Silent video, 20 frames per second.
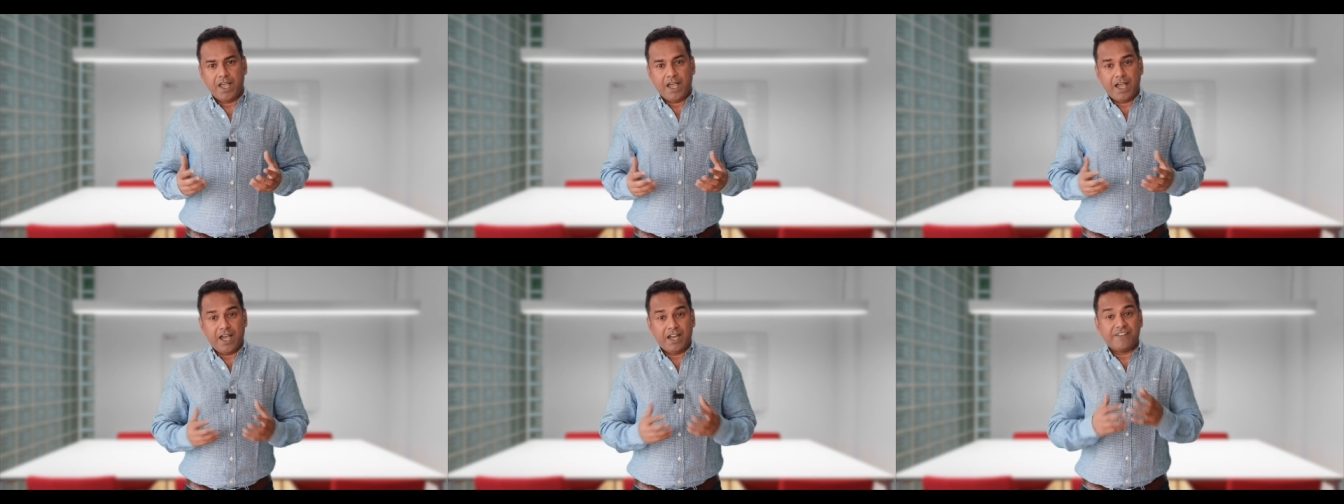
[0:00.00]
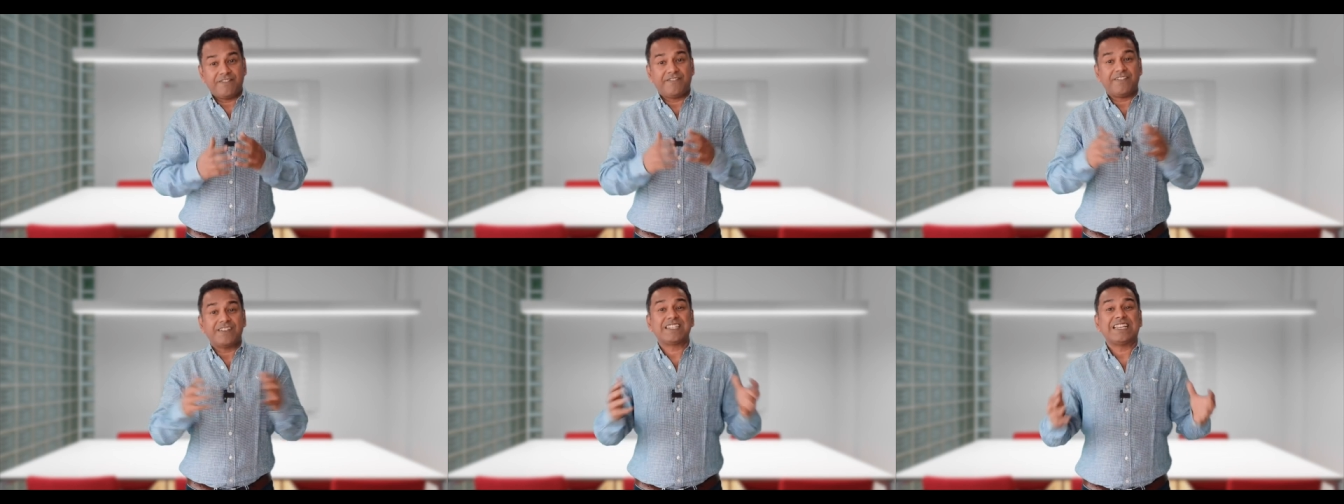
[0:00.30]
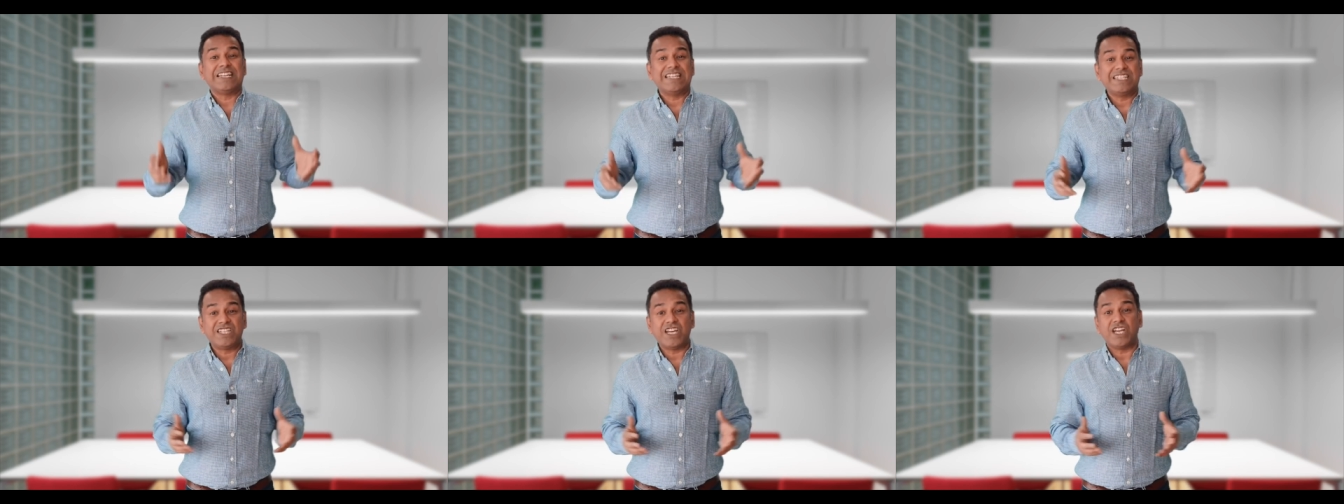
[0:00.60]
and
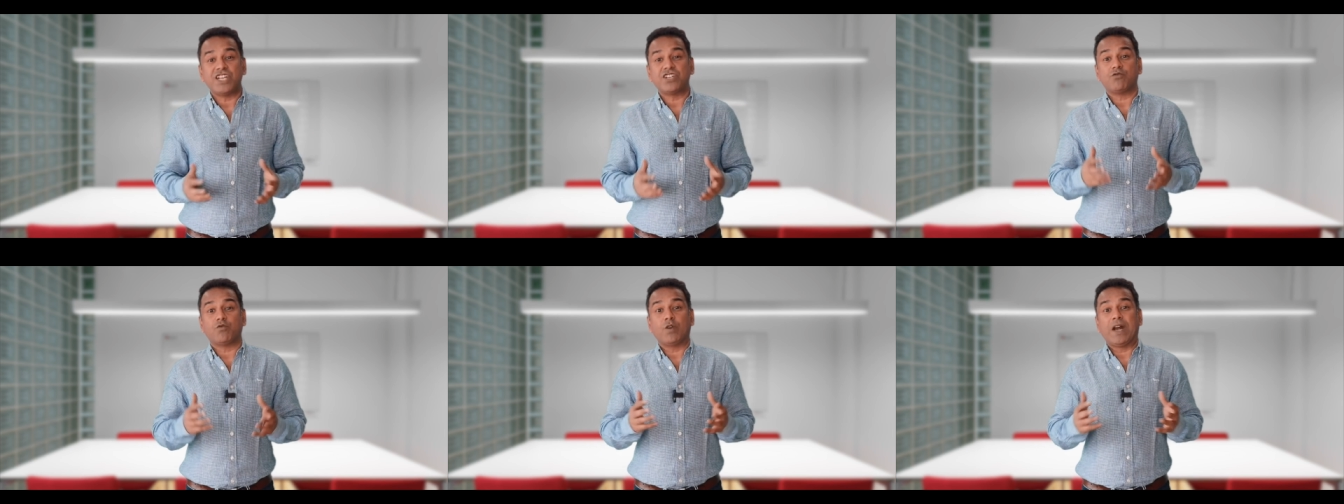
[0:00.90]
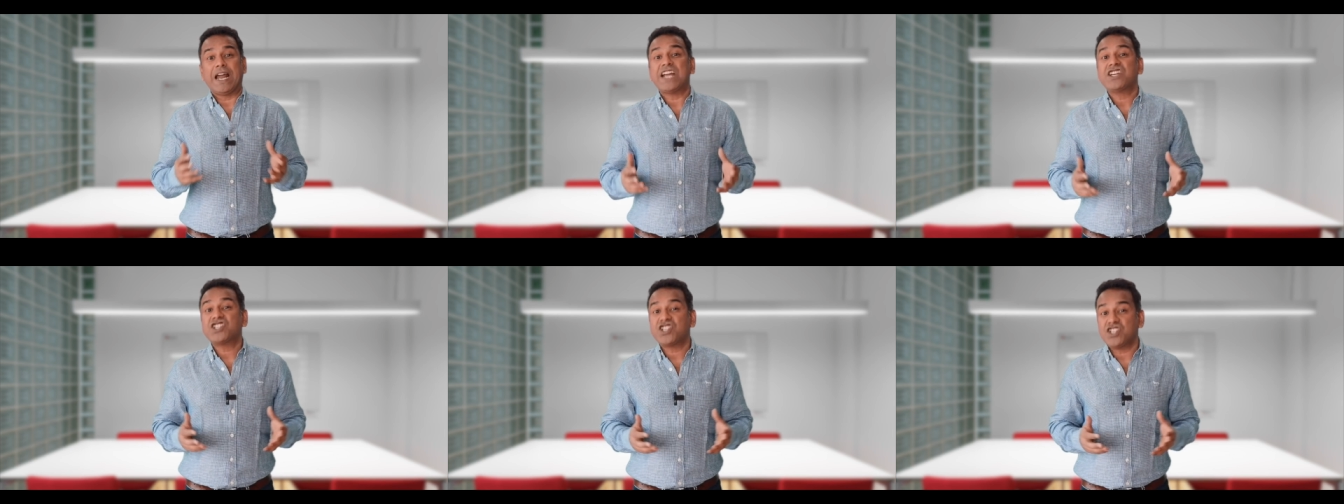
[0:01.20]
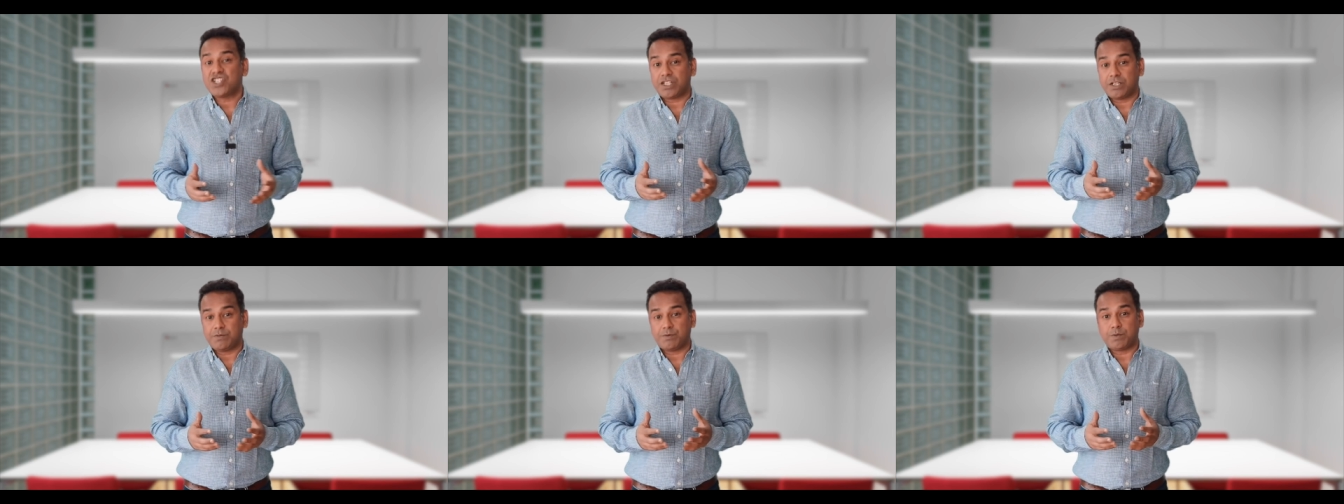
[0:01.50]
facilitate
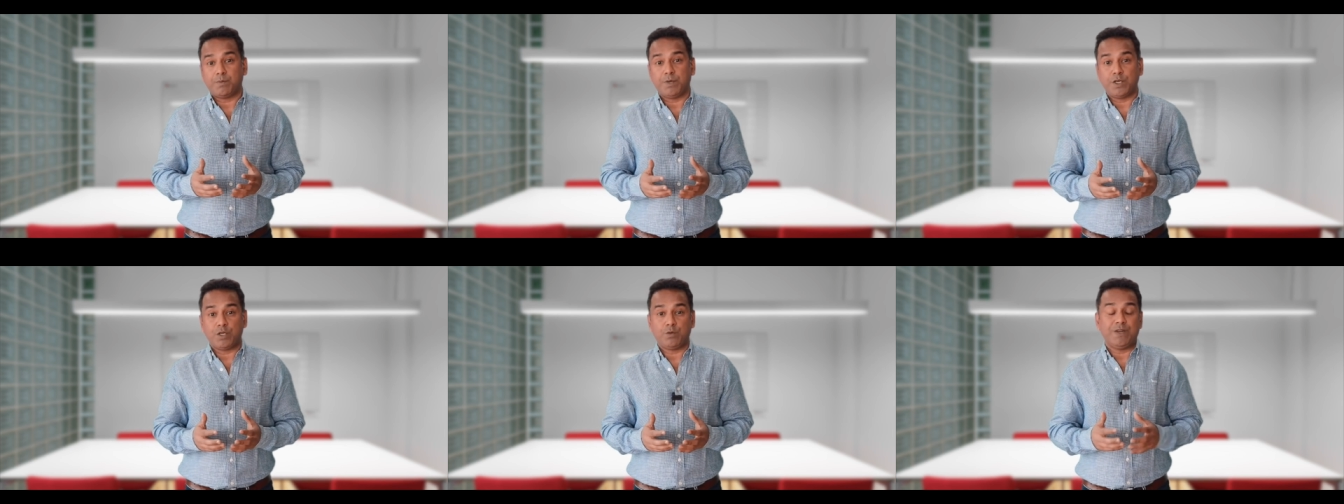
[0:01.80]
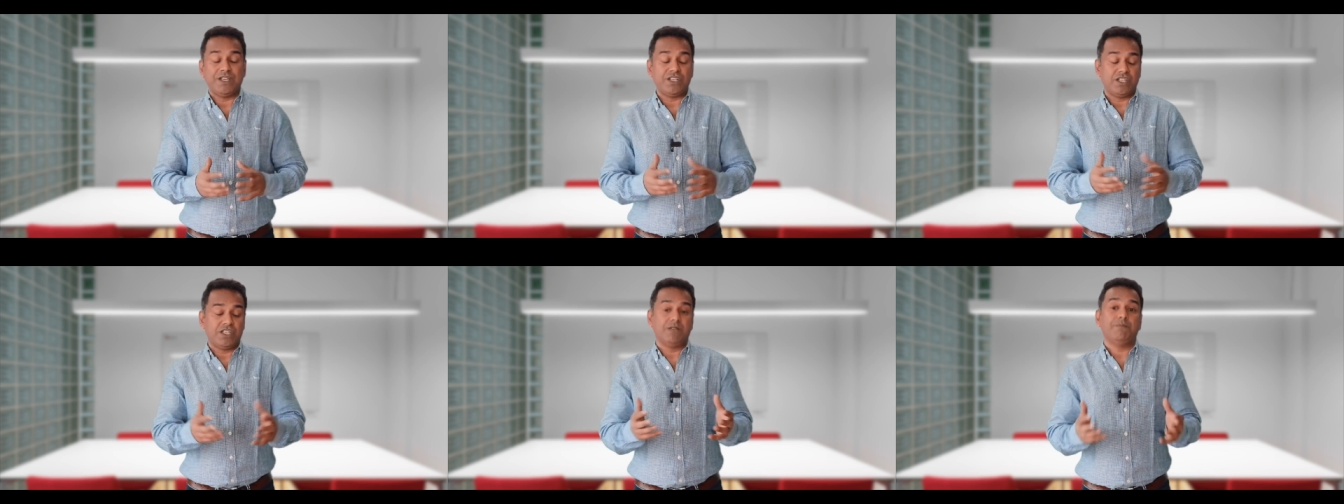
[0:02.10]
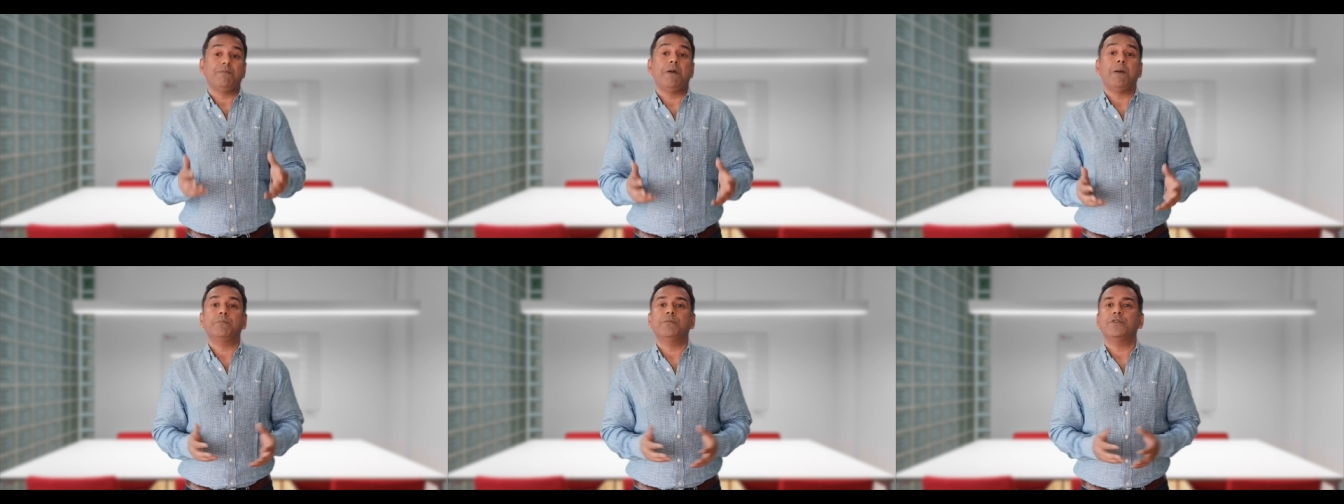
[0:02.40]
relationships between
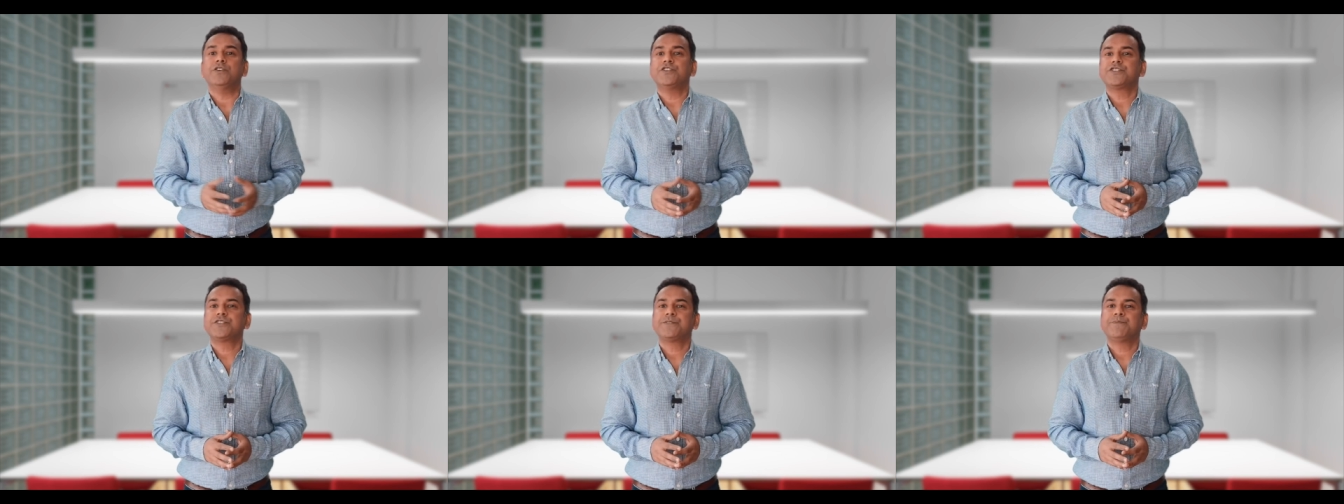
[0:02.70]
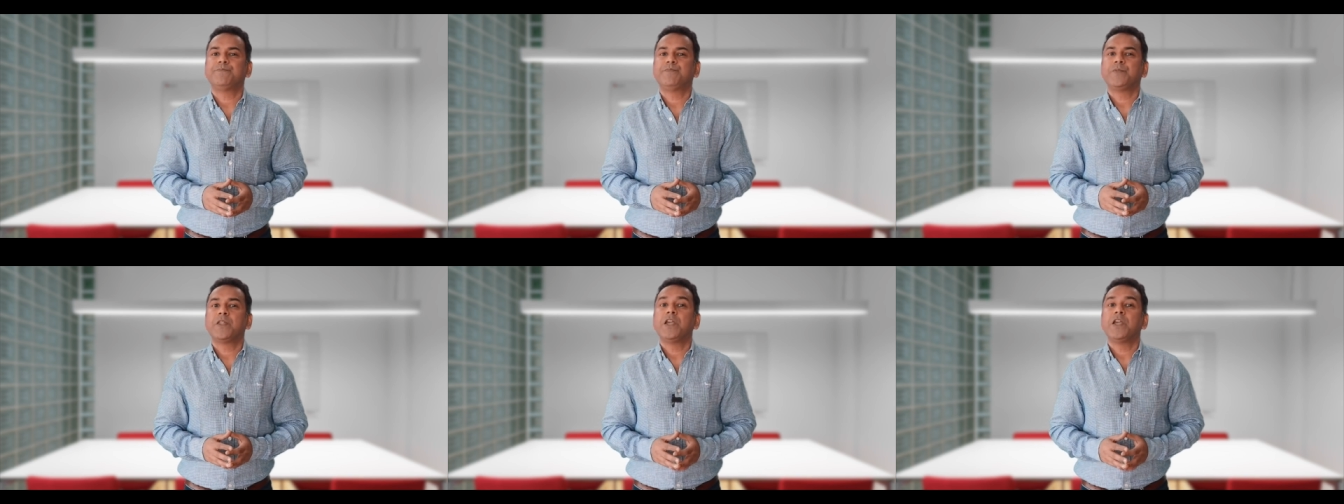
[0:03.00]
team members.